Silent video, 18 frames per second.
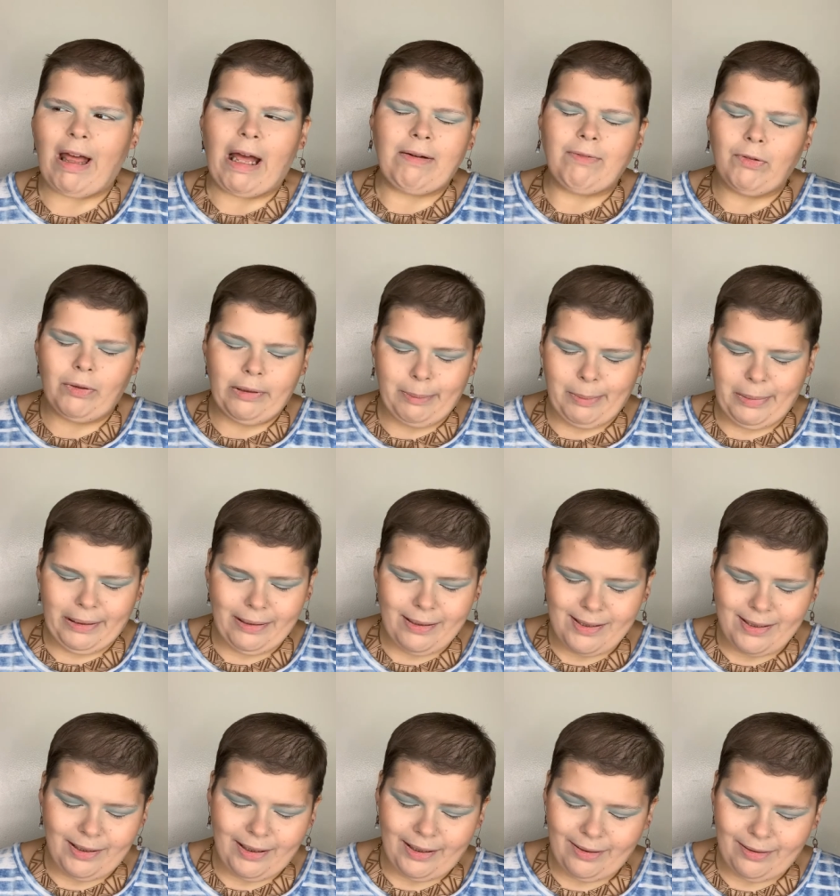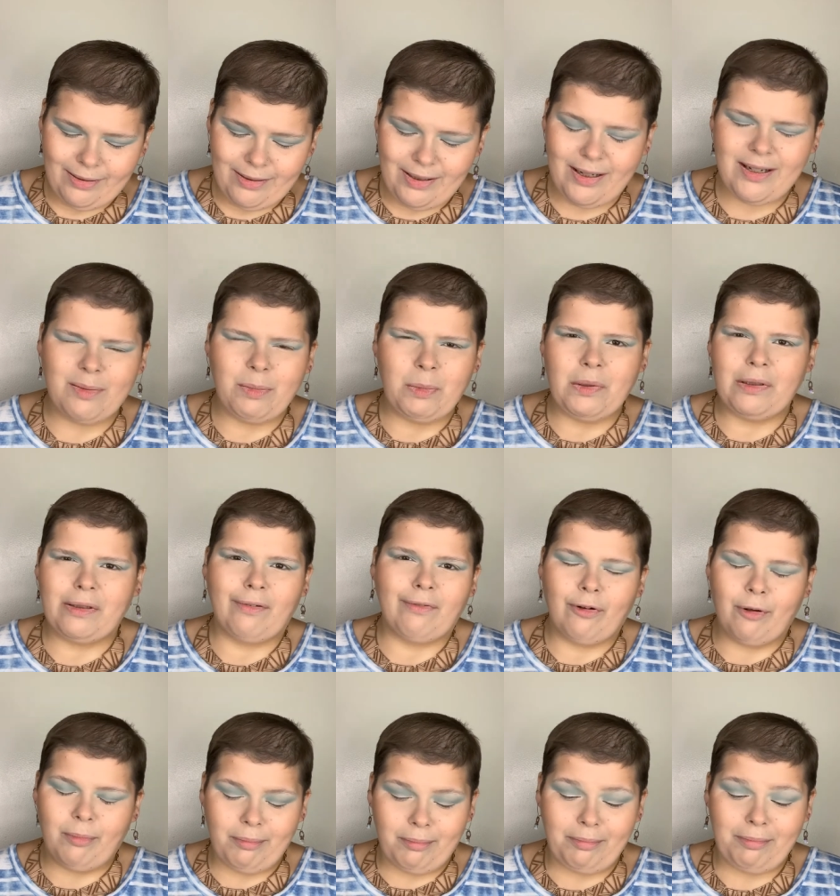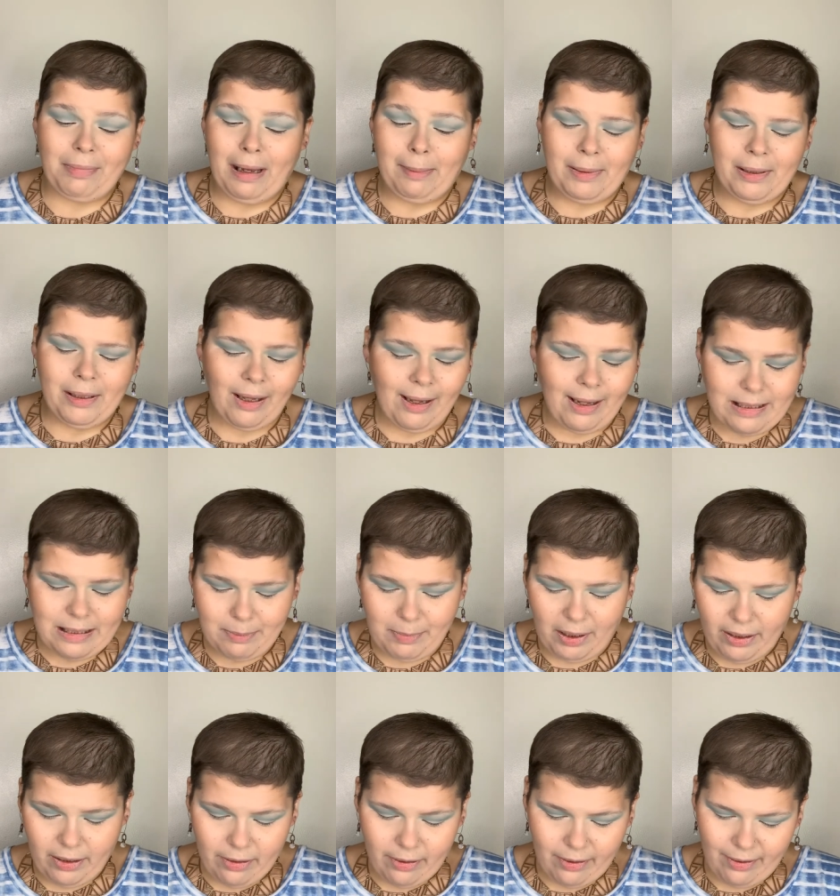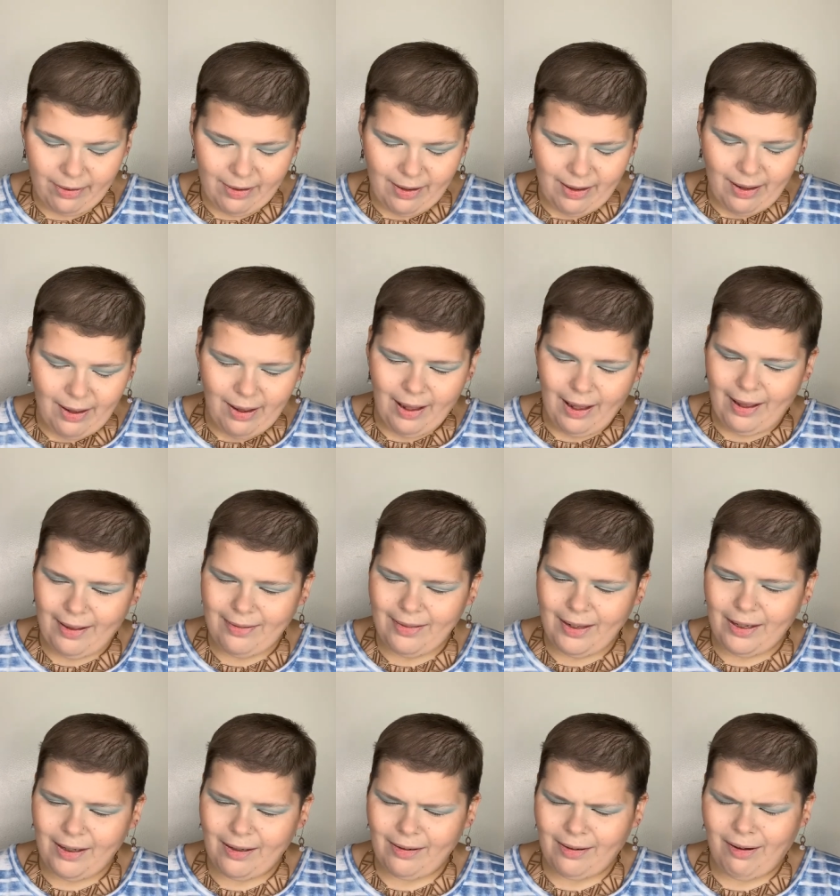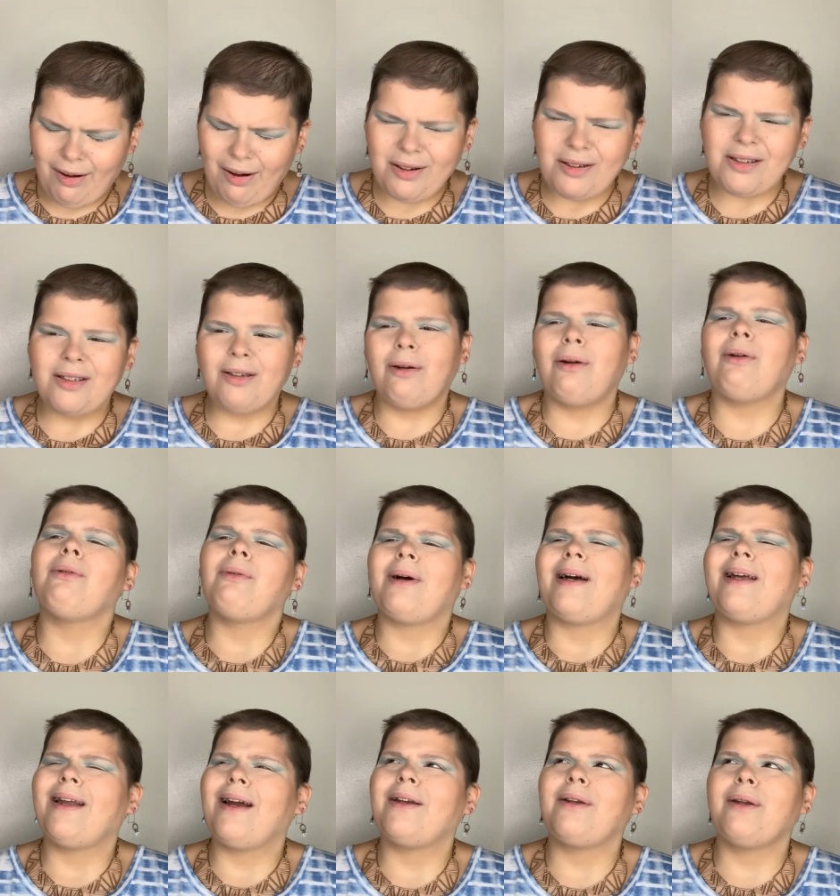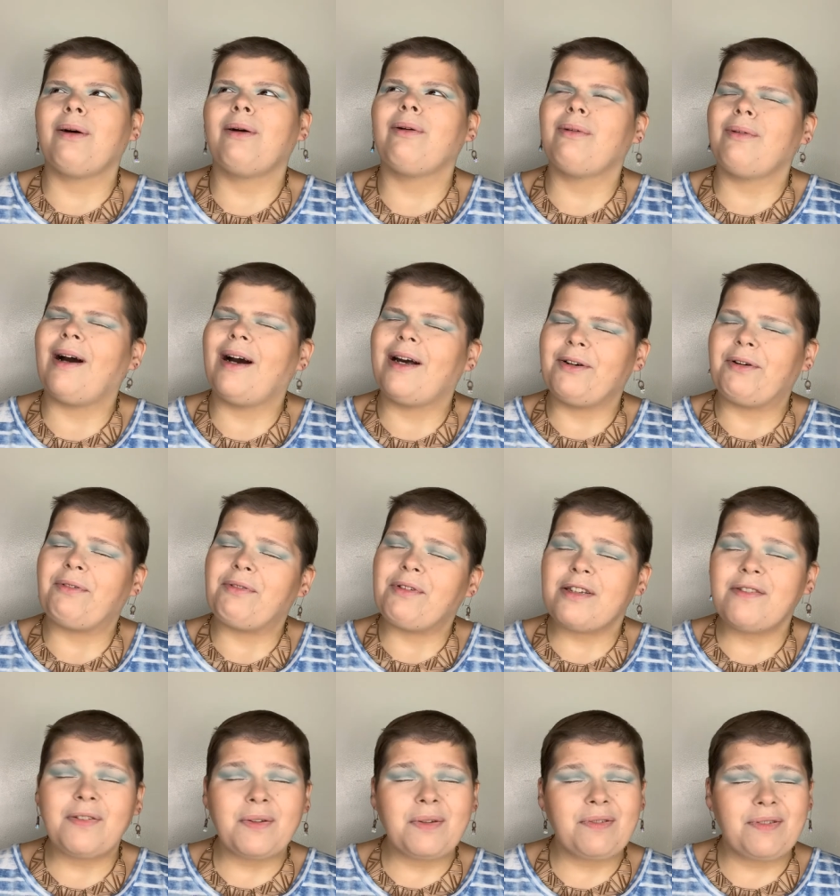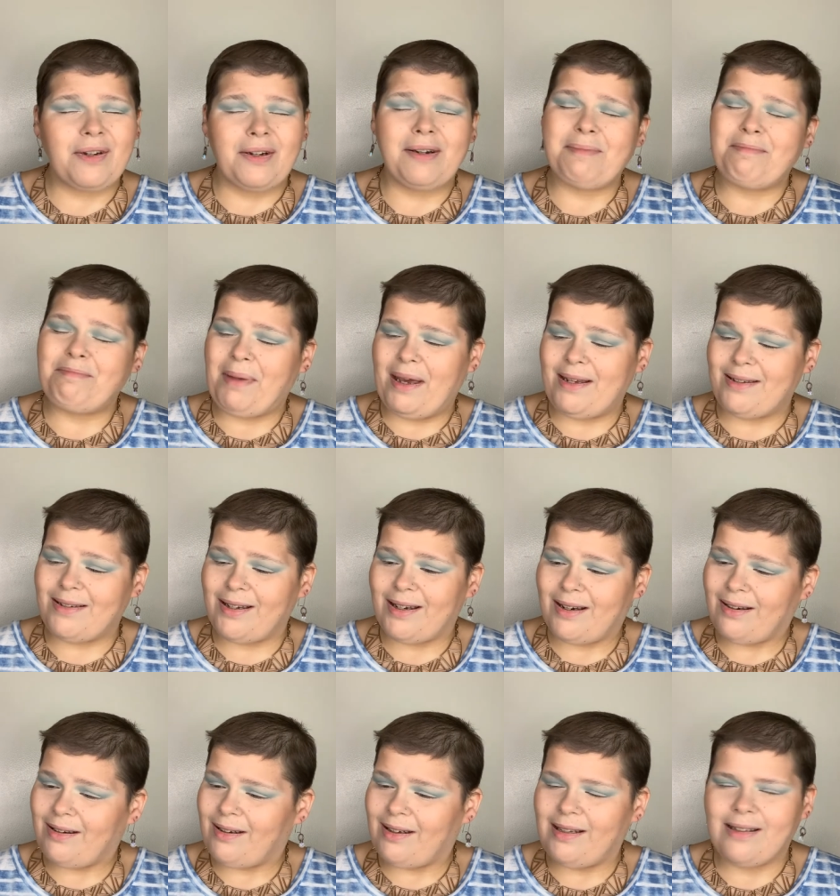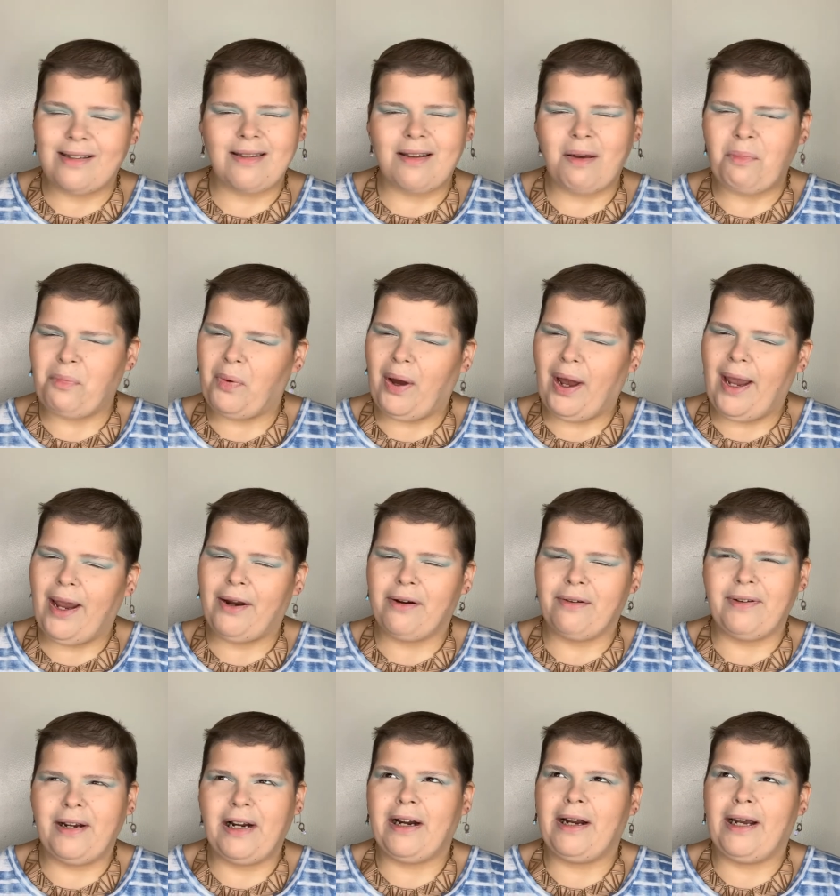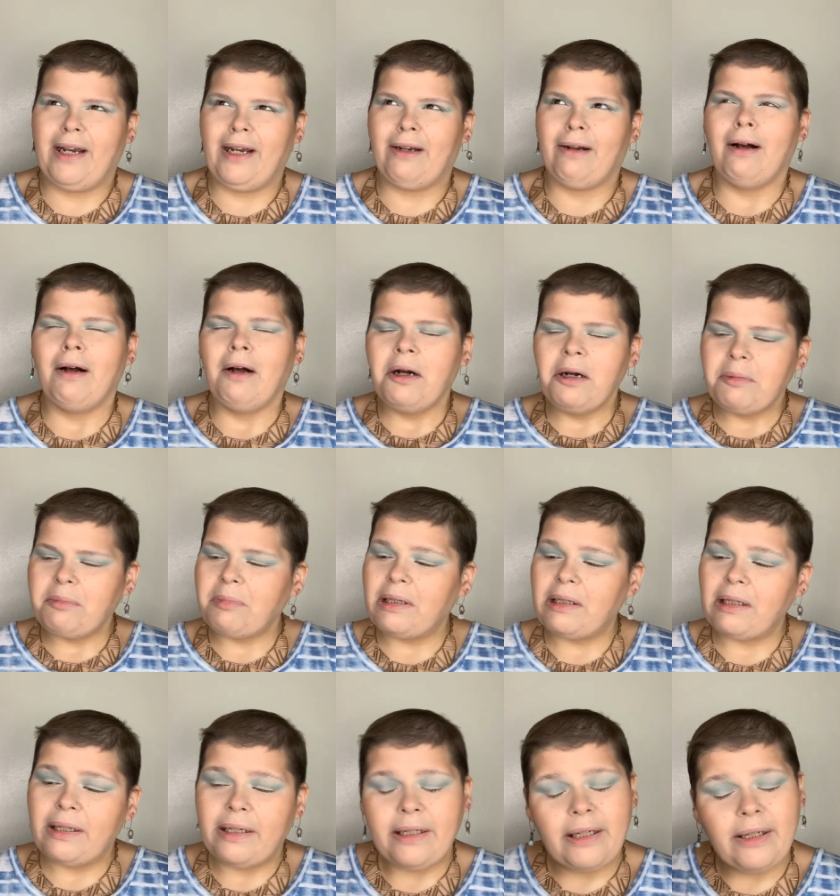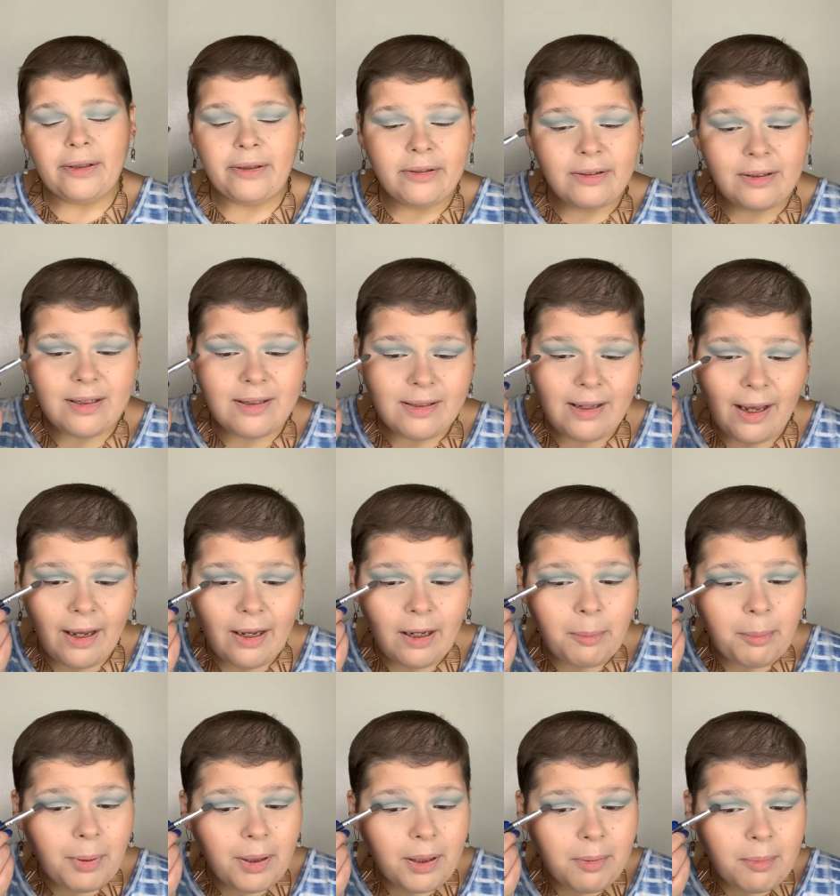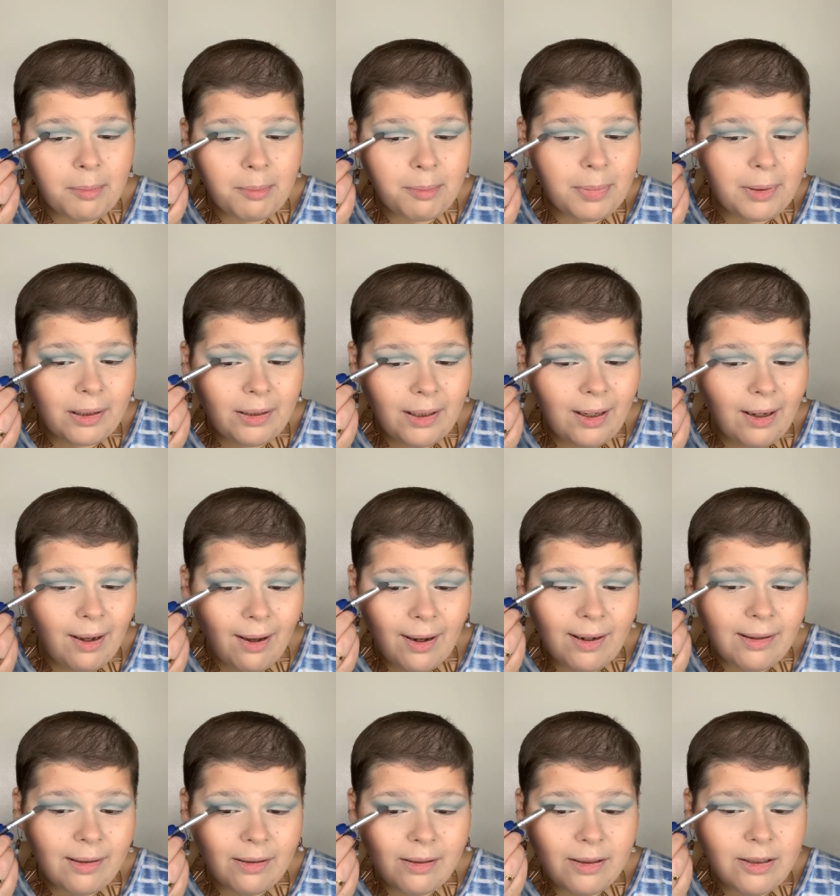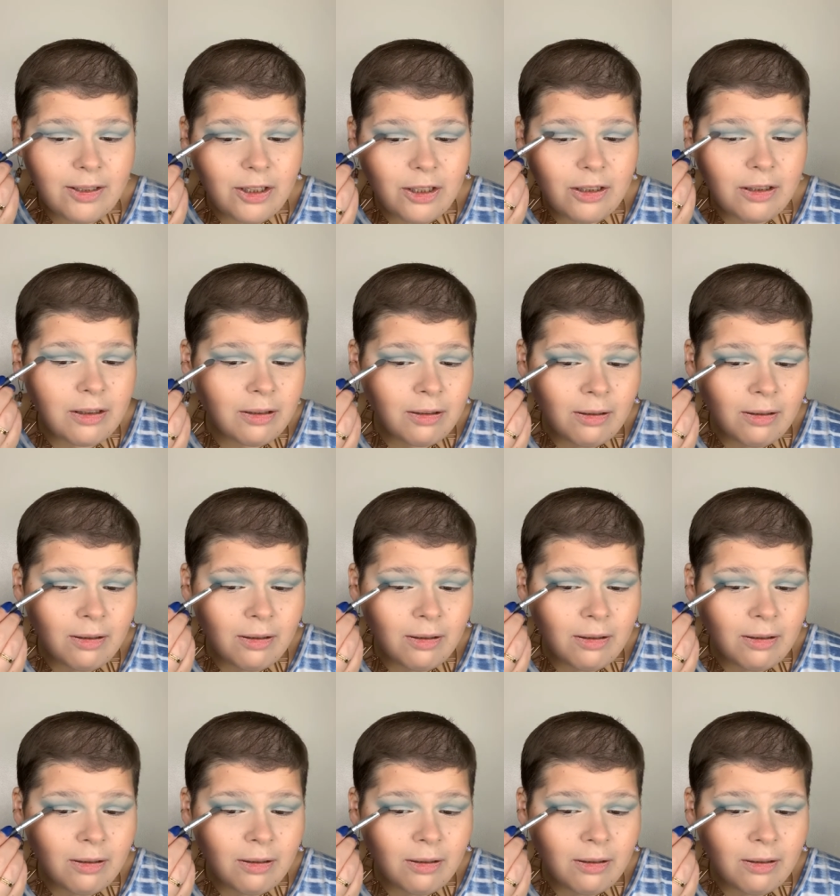I've only been listening to his music for maybe the last month. And then also, and I know, I don't know, this feels very basic in some way or very millennial to say, but Billie Eilish,